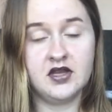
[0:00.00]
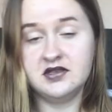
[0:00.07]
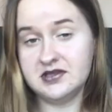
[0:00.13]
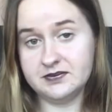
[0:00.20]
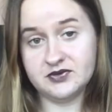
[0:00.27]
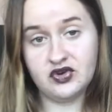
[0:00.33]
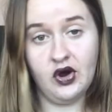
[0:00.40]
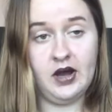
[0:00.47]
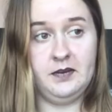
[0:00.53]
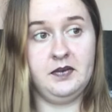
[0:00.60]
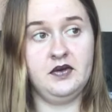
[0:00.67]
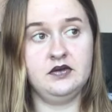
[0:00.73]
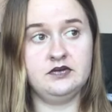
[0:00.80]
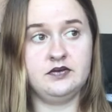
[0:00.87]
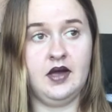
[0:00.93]
subscribe
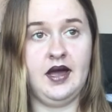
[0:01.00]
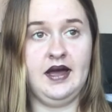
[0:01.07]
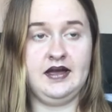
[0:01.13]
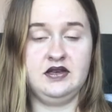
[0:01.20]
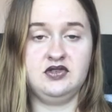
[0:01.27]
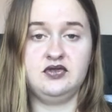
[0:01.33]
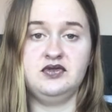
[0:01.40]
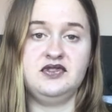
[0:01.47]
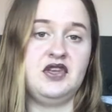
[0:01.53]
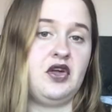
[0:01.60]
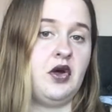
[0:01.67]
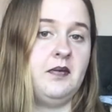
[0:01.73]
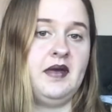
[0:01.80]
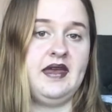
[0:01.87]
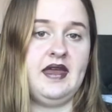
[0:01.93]
and also
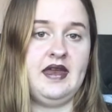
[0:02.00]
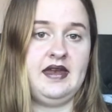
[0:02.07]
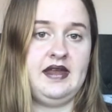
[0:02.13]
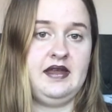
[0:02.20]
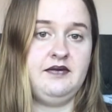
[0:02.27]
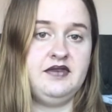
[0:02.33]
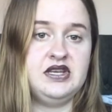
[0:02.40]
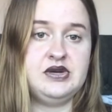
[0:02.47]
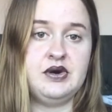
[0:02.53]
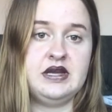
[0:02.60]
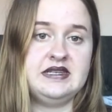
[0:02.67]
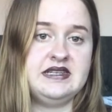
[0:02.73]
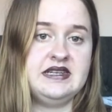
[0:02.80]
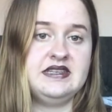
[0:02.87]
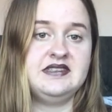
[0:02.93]
comment any video
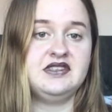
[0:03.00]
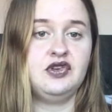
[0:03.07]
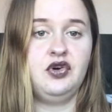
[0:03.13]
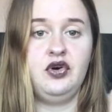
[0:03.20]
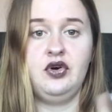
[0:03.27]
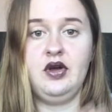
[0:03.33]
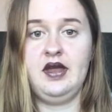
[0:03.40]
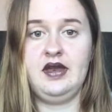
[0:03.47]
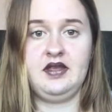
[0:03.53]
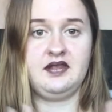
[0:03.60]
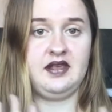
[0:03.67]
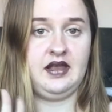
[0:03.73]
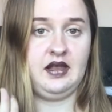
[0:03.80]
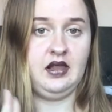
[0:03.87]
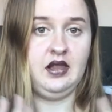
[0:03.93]
ideas or
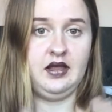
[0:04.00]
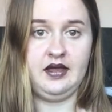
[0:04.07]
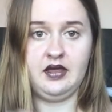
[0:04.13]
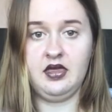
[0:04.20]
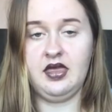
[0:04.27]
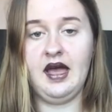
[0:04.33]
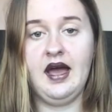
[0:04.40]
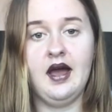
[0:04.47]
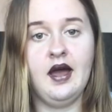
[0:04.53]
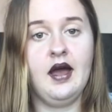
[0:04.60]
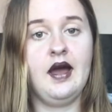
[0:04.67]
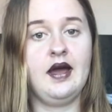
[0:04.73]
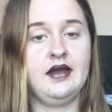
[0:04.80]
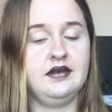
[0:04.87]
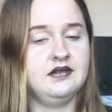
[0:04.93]
anything like that
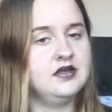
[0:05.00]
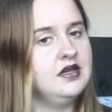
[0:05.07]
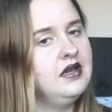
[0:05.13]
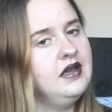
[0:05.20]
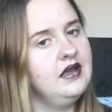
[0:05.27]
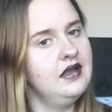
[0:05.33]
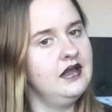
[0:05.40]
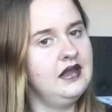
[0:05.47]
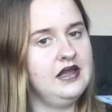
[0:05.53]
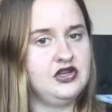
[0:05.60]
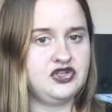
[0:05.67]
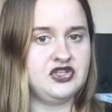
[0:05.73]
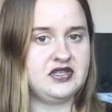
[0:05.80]
and let's